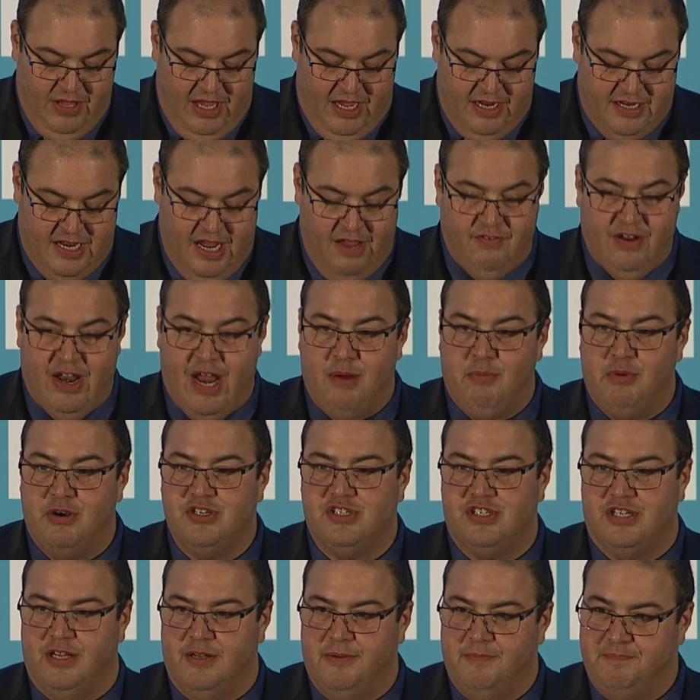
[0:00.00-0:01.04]
David
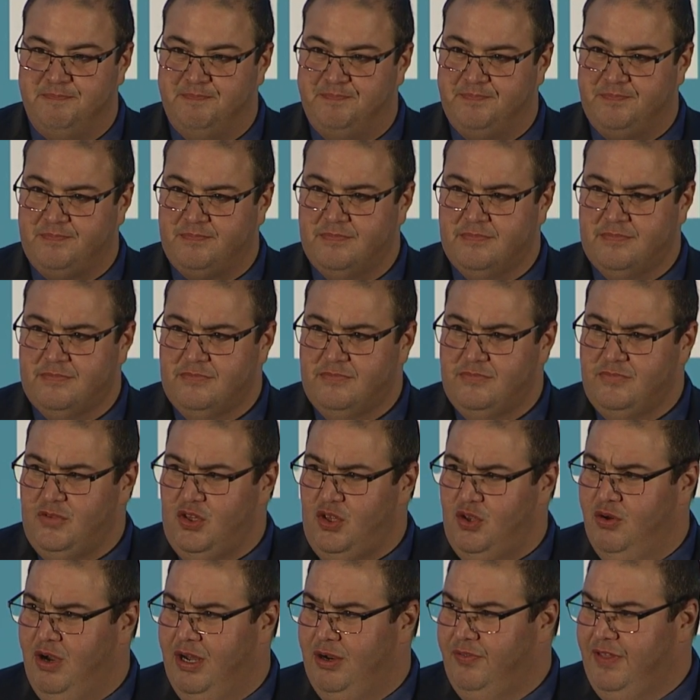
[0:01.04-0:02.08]
Emerson.
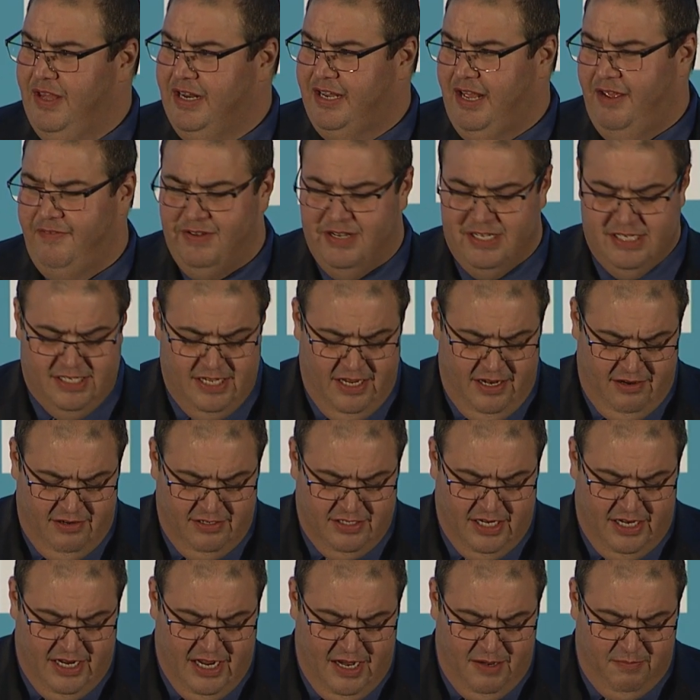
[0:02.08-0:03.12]
I don't think David is here
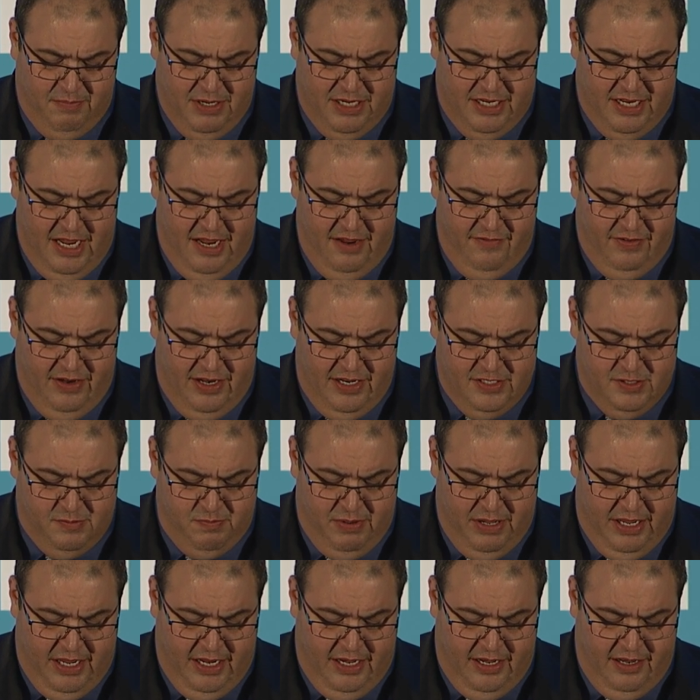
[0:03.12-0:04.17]
tonight, but David has
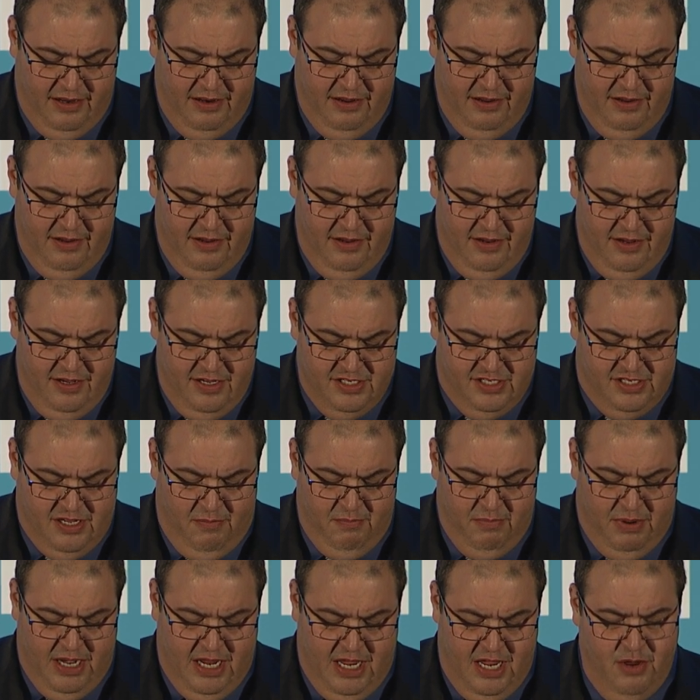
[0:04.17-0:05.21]
been somebody.